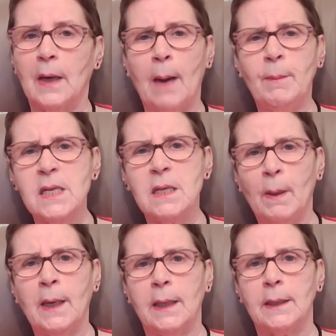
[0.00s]
I'm
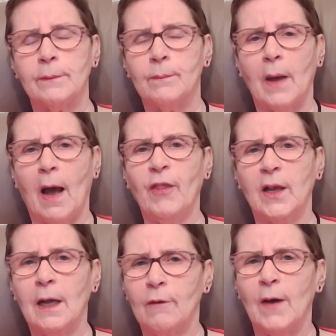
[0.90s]
inspired. I
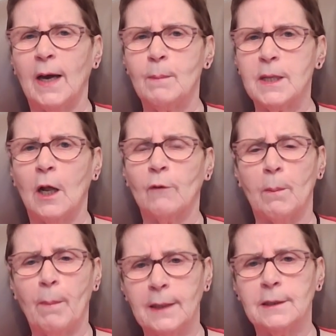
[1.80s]
think I'll find myself
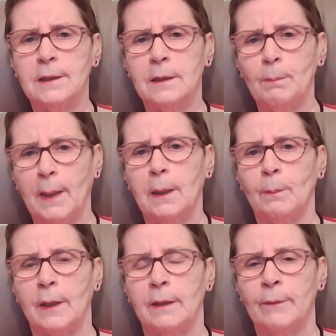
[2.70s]
a pencil and
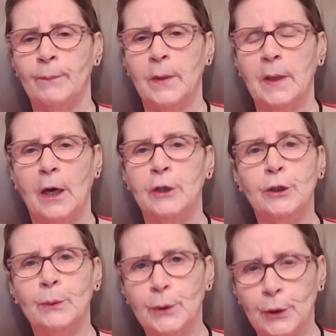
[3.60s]
paper, and
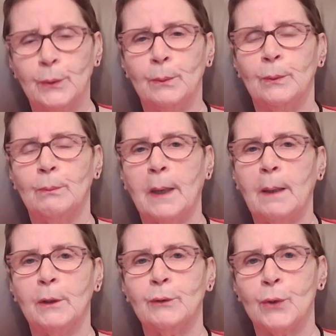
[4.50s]
you too
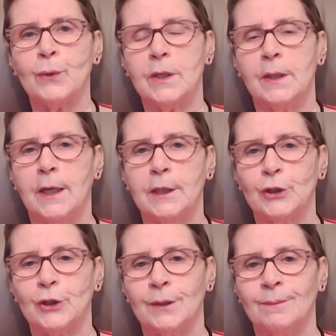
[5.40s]
might be drawn to
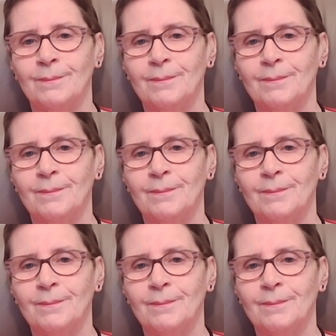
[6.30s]
nature.